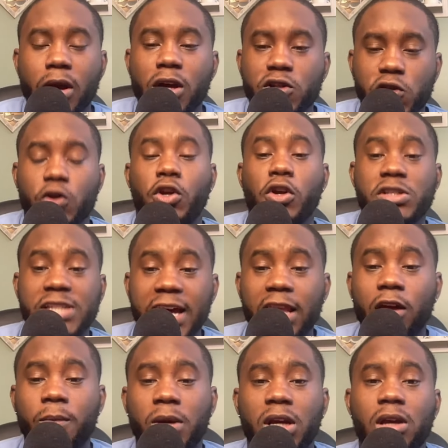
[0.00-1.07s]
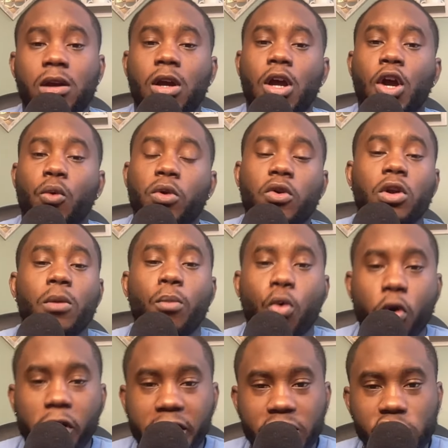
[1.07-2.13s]
So you're telling me we're going to
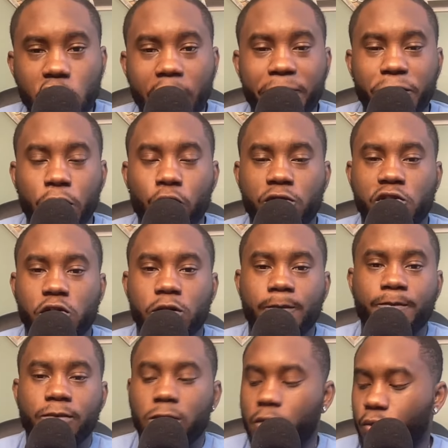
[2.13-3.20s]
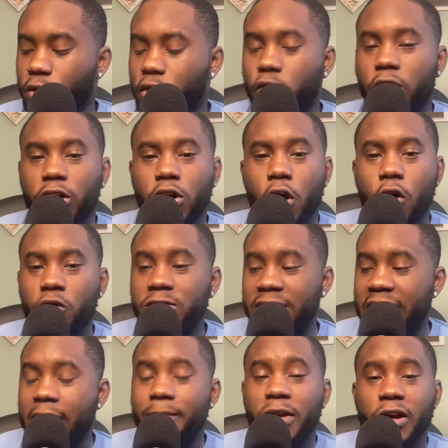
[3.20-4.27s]
mortgage our future, we're going to go
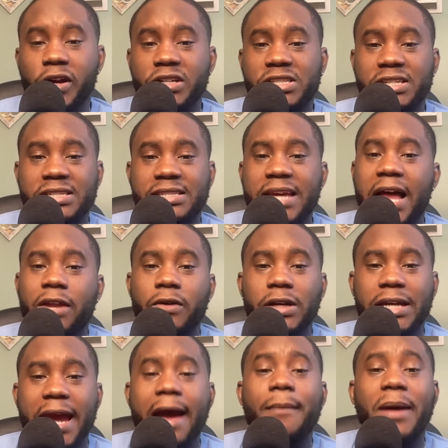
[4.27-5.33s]
damn near into salary cap